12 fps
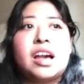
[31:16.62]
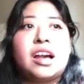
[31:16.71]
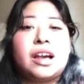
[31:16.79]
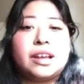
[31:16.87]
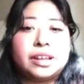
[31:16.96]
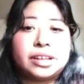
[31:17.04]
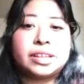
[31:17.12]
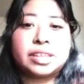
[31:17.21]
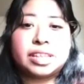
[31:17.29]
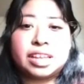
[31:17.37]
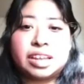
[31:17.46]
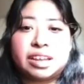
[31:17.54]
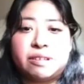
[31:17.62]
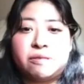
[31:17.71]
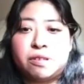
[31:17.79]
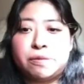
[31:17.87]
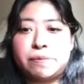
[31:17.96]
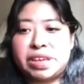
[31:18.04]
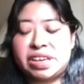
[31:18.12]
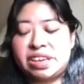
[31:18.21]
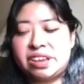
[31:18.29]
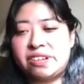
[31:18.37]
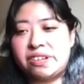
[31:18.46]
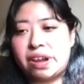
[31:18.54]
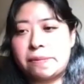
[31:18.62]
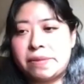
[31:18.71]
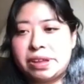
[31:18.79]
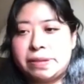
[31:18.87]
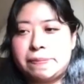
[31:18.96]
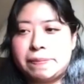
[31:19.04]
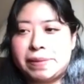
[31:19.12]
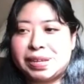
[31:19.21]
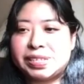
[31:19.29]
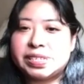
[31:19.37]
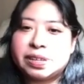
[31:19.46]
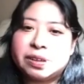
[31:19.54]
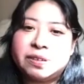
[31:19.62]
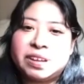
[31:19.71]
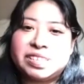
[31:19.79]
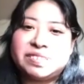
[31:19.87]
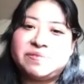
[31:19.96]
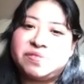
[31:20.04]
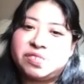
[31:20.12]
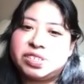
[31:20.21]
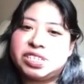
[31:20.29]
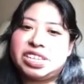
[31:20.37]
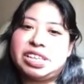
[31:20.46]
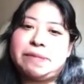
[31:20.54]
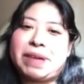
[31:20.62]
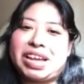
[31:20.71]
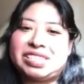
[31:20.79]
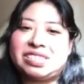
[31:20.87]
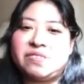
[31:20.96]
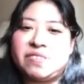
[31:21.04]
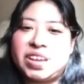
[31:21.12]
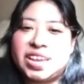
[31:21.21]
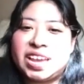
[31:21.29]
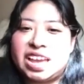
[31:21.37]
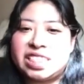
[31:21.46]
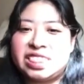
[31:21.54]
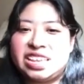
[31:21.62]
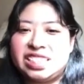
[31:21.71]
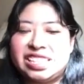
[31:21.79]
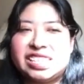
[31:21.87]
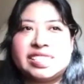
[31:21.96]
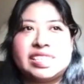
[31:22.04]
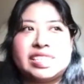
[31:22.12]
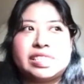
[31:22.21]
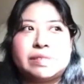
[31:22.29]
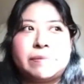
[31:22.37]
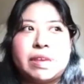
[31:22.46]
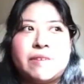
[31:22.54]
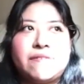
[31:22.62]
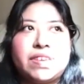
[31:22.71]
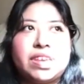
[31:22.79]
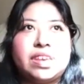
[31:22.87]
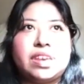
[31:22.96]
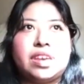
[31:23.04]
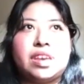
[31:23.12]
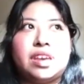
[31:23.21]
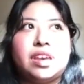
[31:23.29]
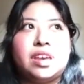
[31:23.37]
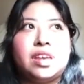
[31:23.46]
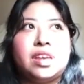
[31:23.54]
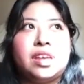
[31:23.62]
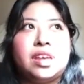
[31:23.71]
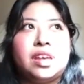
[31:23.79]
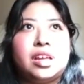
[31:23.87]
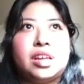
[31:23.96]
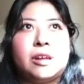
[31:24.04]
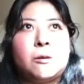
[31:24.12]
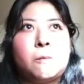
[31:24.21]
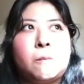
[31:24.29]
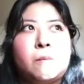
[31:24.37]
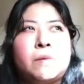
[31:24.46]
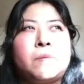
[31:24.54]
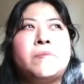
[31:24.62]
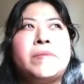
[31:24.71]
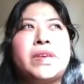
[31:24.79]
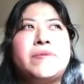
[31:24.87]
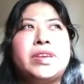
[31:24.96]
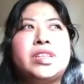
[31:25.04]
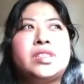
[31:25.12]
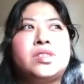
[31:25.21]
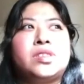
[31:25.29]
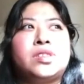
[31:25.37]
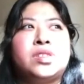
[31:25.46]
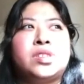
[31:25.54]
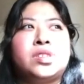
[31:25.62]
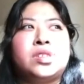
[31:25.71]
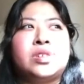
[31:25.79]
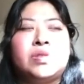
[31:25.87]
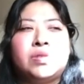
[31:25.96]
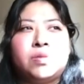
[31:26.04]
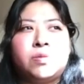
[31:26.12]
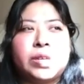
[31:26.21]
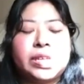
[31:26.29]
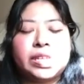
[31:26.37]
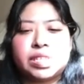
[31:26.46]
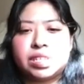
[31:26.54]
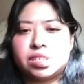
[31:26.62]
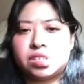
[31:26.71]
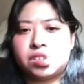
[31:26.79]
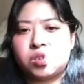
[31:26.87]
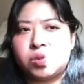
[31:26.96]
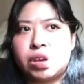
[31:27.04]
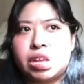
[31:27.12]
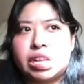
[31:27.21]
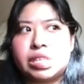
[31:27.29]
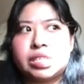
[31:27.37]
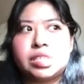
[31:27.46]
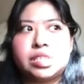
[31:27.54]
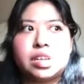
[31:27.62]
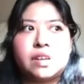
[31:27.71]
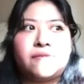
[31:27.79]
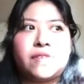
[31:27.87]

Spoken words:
Well, my grandma in Mexico has unfortunately passed away. I think this is maybe 2 weeks into it and stuff.